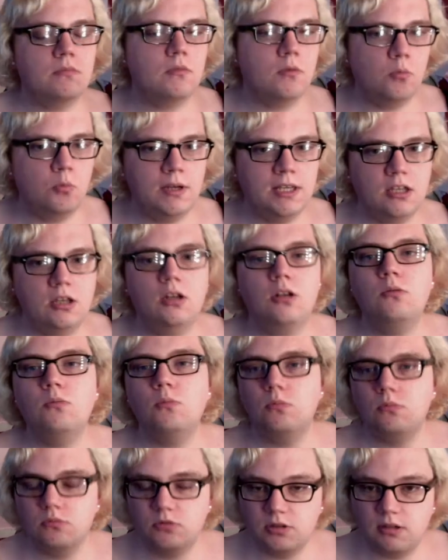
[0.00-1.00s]
Wiccan,
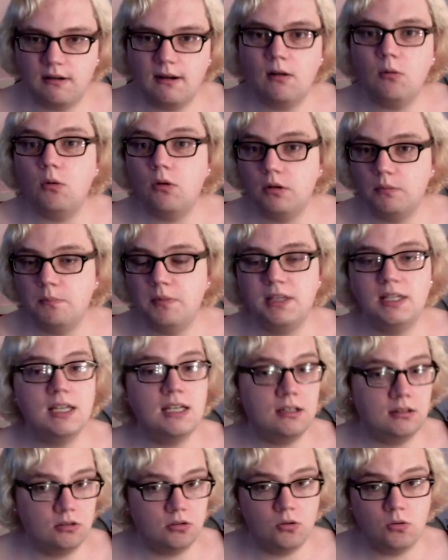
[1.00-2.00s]
sorry, but you
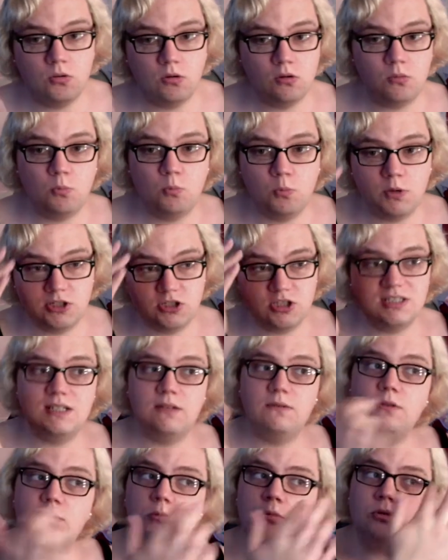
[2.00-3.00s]
can call them witches
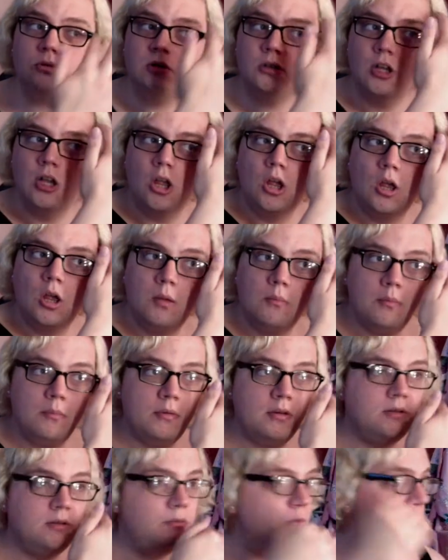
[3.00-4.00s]
if you want, but
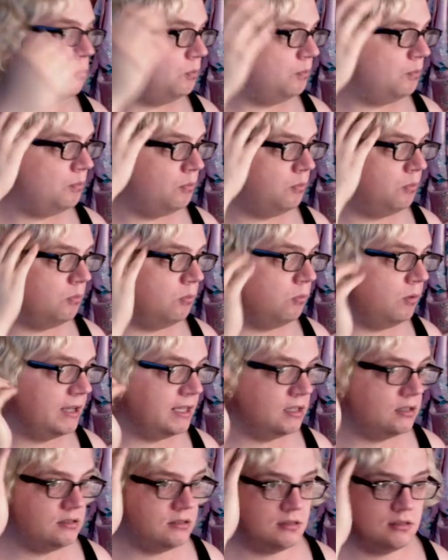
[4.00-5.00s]
most
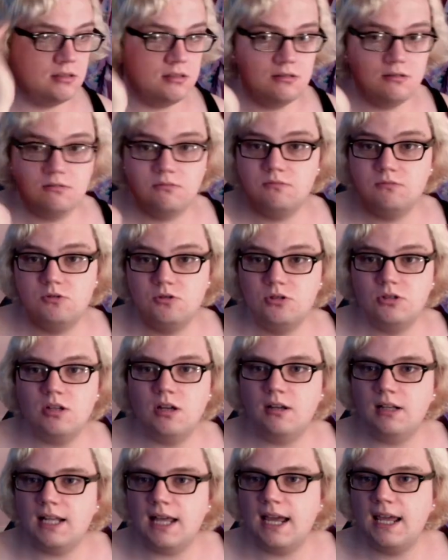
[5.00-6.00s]
Wiccans
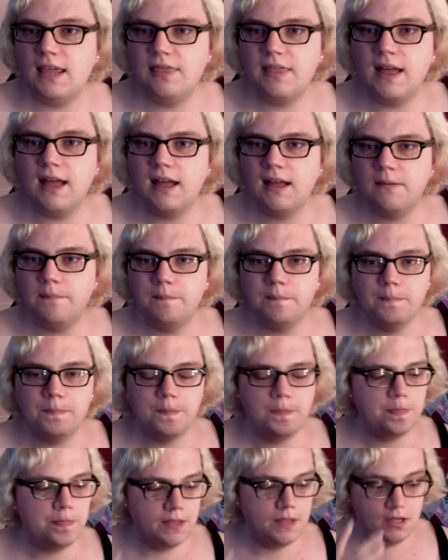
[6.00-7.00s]
don't like that
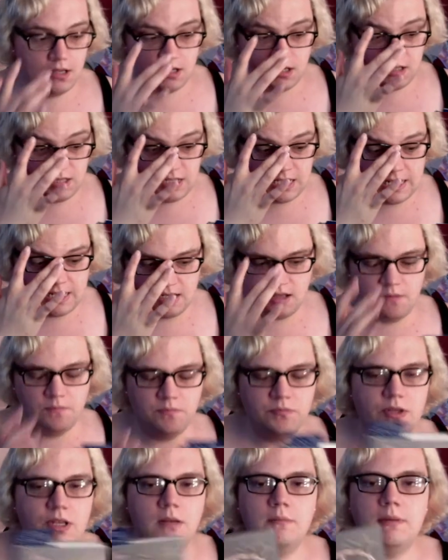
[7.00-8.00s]
and that lot.
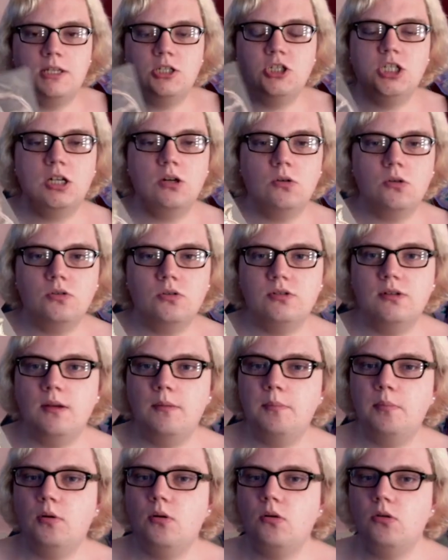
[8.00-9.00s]
But she also
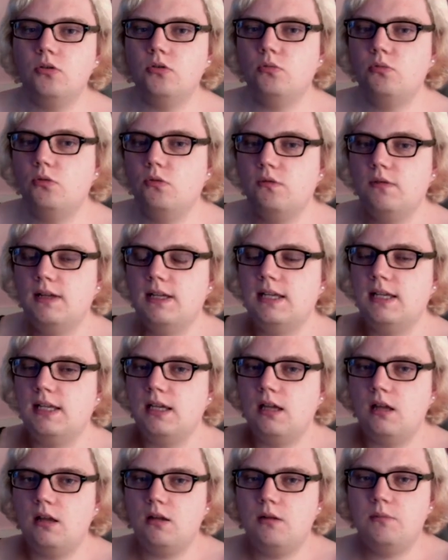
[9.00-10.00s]
puts roughly,
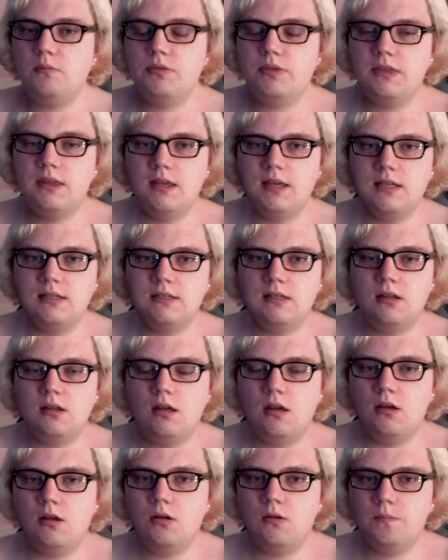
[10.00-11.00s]
there's
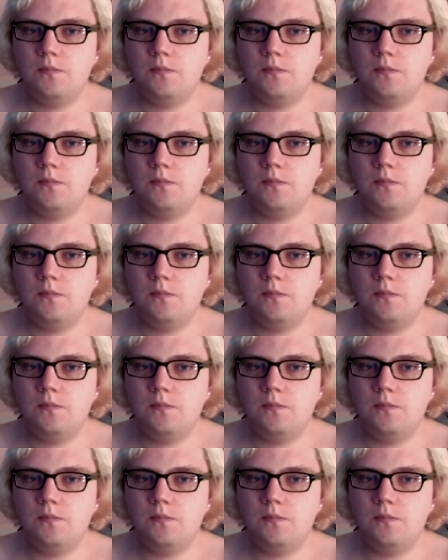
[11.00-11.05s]
the